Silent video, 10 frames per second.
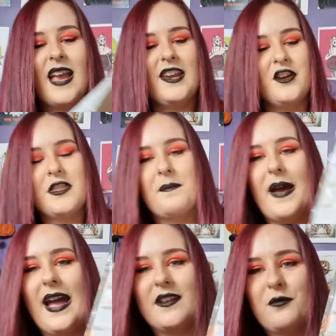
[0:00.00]
And on the
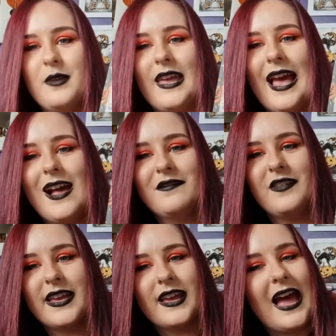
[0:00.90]
back we have
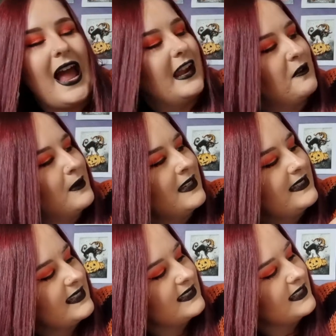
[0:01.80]
like a Halloween
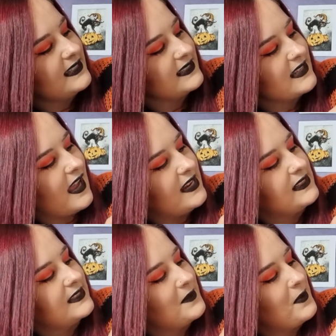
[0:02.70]
Disney
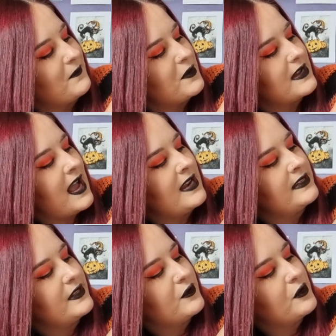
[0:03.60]
design. So we've got
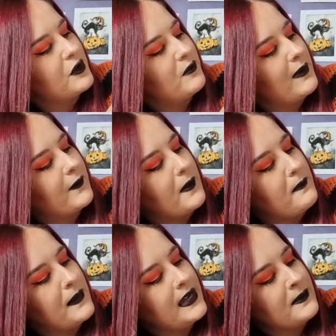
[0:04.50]
candy corn, we've got
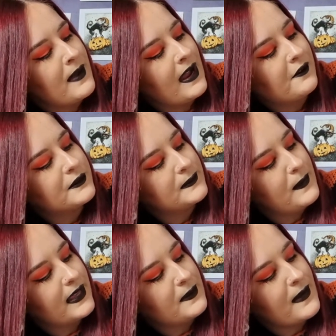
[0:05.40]
Minnie Mouse,
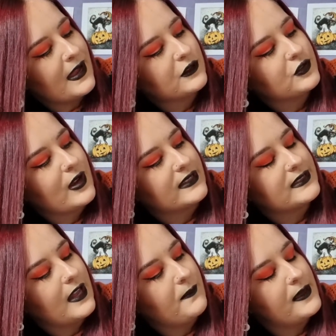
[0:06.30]
Mickey Mouse
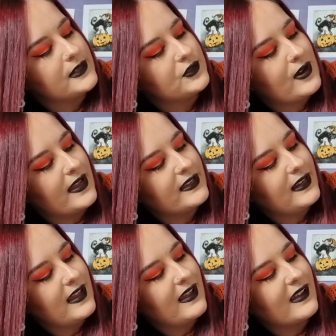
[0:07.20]
dressed up as
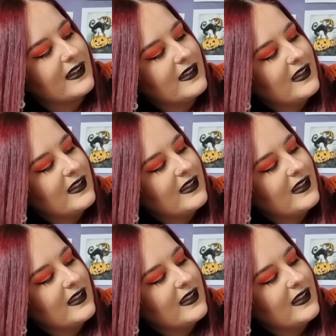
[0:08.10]
Dracula,